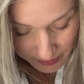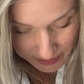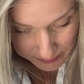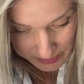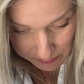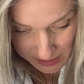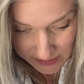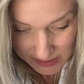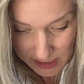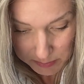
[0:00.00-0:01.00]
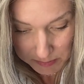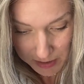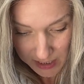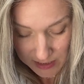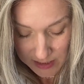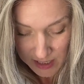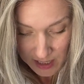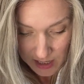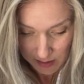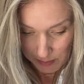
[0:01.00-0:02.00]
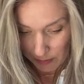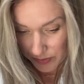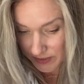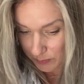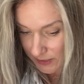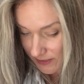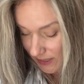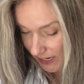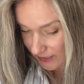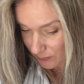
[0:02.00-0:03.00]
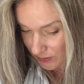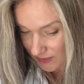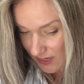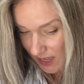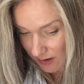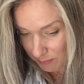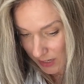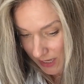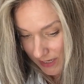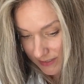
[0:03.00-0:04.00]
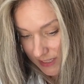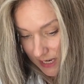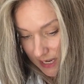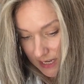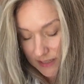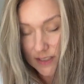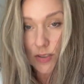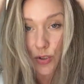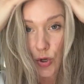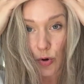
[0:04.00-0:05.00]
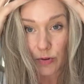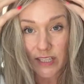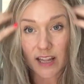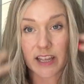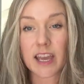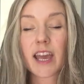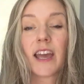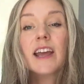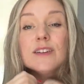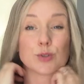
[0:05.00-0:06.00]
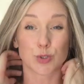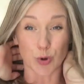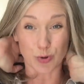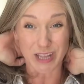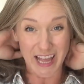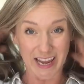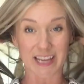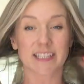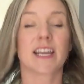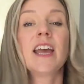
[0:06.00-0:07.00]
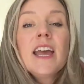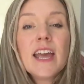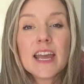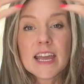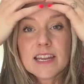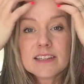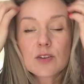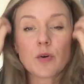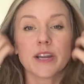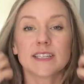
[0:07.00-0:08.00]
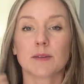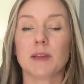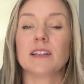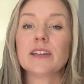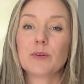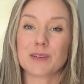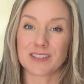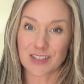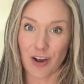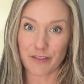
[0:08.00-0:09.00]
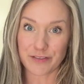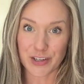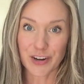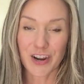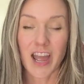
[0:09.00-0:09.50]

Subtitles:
Now, something to keep in mind about the Swiss lace, once again, because it is so delicate and so light, it is going to be a little bit softer,